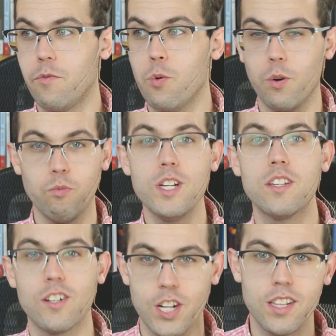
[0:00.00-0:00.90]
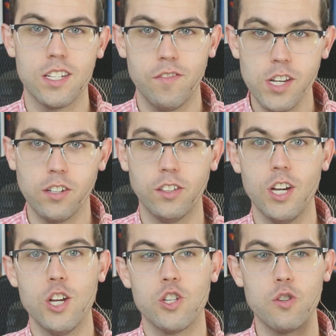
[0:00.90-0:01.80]
research in this field
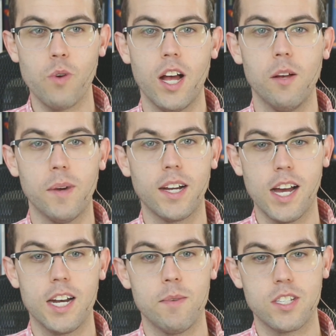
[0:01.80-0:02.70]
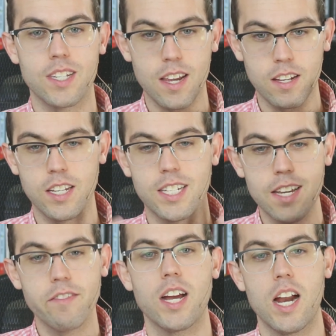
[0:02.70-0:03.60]
to help economists, to
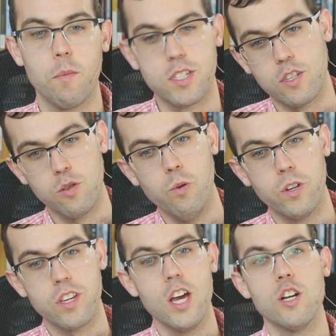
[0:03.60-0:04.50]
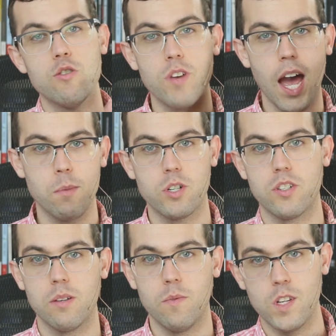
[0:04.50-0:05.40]
give economists the tools to capture
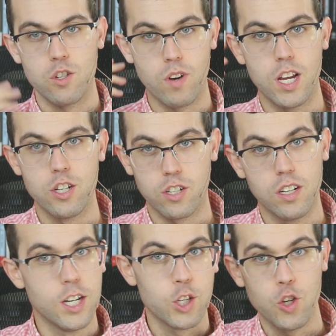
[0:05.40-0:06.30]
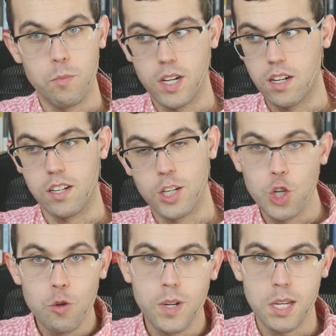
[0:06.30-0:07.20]
some of these strange
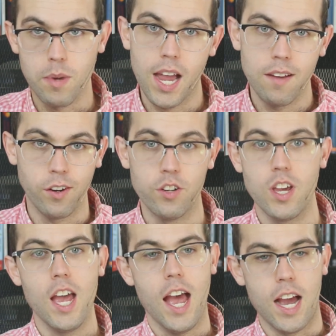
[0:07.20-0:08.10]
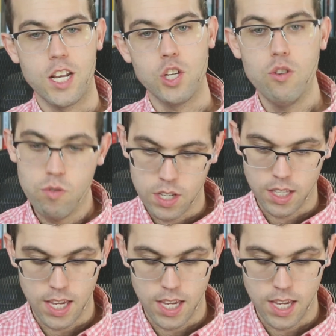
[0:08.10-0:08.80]
human-y behaviors, and using